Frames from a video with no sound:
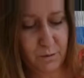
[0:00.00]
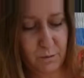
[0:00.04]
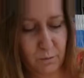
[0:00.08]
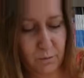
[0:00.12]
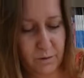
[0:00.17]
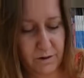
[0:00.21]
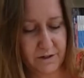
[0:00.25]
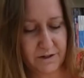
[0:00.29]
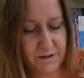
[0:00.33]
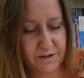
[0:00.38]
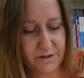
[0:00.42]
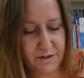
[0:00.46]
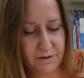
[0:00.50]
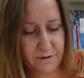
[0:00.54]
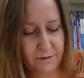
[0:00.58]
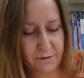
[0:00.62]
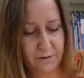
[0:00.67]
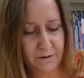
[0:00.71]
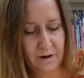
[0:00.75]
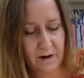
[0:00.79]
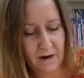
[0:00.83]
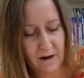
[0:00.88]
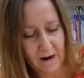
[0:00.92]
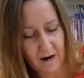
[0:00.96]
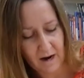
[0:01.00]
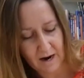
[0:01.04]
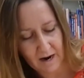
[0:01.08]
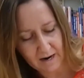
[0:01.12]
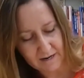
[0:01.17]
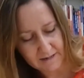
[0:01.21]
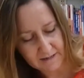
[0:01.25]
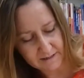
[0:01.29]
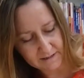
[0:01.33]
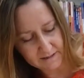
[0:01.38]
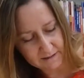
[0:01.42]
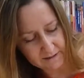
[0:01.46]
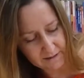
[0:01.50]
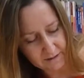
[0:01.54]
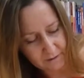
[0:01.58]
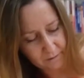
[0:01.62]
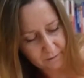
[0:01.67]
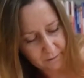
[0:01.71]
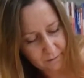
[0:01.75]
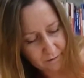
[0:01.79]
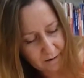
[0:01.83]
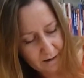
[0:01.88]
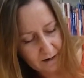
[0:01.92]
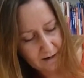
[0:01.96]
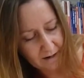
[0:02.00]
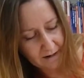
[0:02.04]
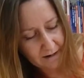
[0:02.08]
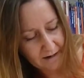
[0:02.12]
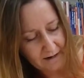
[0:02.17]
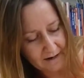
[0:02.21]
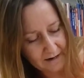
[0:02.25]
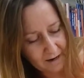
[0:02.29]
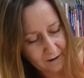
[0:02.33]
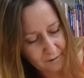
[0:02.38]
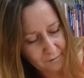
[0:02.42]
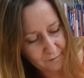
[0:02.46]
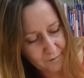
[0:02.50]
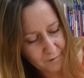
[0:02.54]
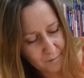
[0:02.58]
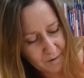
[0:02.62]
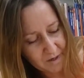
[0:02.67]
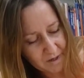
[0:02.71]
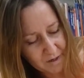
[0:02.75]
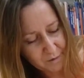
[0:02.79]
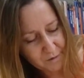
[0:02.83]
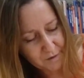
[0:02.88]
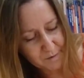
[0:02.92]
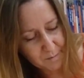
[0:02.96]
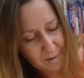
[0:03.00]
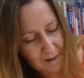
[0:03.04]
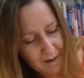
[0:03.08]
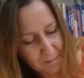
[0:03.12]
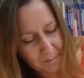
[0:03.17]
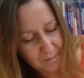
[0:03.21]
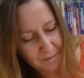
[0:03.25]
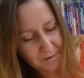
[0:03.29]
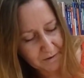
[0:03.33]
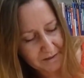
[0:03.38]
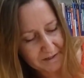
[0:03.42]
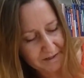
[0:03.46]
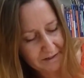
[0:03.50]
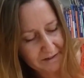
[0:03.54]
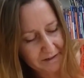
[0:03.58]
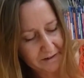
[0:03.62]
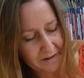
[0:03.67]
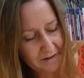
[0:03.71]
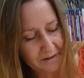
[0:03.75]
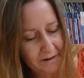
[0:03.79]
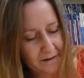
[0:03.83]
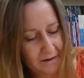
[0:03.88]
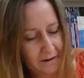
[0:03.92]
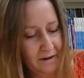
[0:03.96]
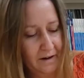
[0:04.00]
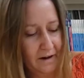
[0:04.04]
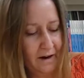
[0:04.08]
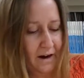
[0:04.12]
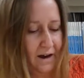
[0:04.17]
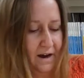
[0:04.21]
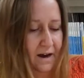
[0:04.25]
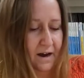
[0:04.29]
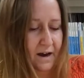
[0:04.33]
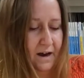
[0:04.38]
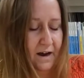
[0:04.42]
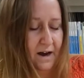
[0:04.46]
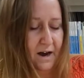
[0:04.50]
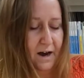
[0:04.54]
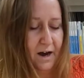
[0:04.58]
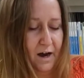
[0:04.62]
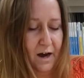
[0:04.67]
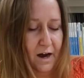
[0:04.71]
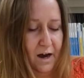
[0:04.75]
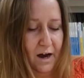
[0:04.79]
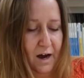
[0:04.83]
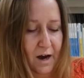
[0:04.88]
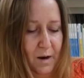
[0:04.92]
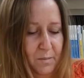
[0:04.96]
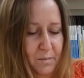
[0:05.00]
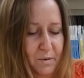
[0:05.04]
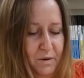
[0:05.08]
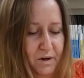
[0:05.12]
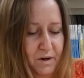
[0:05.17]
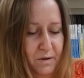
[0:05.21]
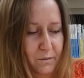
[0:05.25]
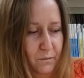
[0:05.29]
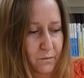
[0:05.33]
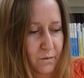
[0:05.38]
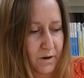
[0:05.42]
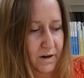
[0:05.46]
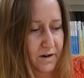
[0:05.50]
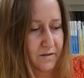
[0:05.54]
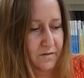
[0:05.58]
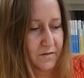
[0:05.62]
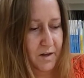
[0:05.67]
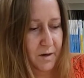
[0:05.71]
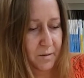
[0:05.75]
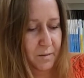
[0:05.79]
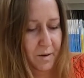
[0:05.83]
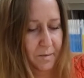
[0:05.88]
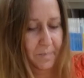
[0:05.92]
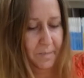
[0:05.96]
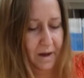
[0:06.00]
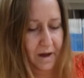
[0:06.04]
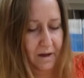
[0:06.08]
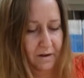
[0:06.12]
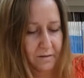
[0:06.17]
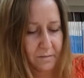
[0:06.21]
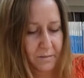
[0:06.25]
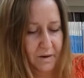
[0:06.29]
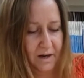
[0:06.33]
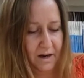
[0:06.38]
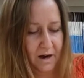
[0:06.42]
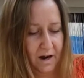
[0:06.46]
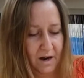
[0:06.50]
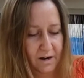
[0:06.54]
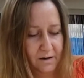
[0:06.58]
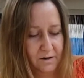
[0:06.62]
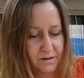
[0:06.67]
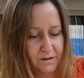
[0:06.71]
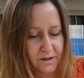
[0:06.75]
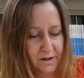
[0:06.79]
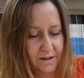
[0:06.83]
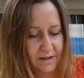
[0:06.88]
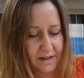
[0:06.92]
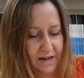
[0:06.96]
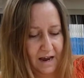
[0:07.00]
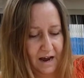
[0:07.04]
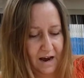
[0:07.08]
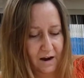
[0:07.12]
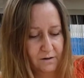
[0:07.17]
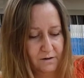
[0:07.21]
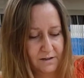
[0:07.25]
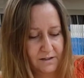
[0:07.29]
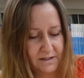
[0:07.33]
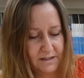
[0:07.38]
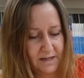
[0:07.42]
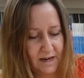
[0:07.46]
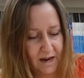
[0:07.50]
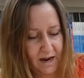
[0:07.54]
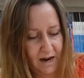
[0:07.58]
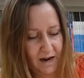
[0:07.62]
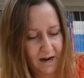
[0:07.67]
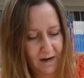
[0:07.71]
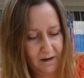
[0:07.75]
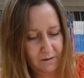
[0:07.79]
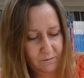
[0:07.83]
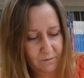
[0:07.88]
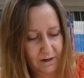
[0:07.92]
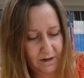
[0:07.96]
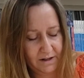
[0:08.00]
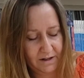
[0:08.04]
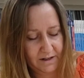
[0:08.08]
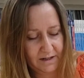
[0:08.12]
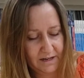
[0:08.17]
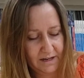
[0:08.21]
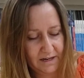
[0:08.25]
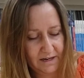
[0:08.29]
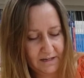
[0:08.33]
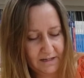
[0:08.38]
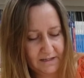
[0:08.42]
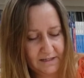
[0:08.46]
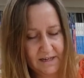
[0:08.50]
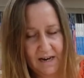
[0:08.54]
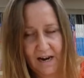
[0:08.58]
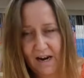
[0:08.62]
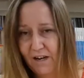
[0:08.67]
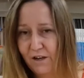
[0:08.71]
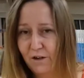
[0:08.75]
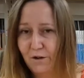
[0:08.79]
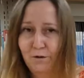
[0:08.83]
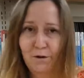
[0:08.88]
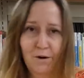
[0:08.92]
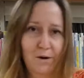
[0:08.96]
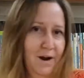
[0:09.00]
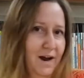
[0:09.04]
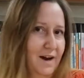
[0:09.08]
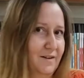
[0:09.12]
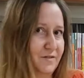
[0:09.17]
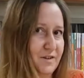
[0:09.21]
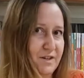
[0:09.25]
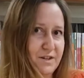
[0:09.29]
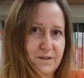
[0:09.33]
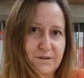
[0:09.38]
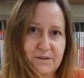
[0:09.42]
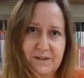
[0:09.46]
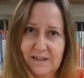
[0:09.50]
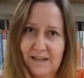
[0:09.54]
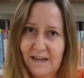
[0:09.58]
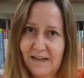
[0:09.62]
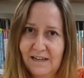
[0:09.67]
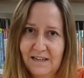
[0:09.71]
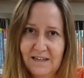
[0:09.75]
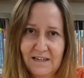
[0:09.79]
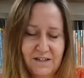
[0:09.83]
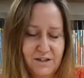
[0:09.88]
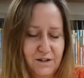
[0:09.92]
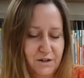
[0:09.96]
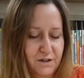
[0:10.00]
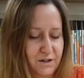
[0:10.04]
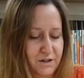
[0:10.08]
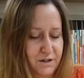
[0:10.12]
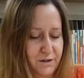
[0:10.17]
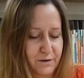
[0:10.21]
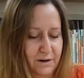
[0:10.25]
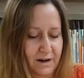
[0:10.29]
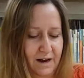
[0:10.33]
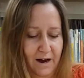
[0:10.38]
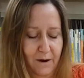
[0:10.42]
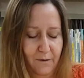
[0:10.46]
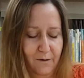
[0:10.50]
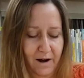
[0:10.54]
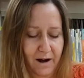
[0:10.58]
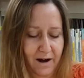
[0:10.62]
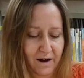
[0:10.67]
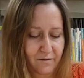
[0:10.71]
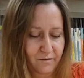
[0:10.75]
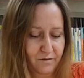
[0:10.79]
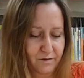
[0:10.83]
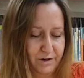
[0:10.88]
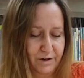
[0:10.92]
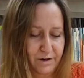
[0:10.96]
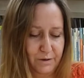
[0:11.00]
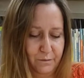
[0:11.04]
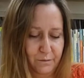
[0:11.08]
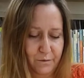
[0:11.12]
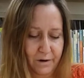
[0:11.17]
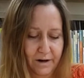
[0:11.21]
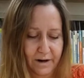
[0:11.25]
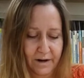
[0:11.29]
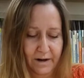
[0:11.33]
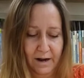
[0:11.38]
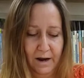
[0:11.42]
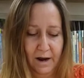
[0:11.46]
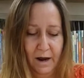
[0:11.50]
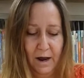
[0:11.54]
want to. I did a little cutout from a newspaper here. I put one of the papel picados on the outside, one on the inside. You don't have to do it like this. You can do it however you want.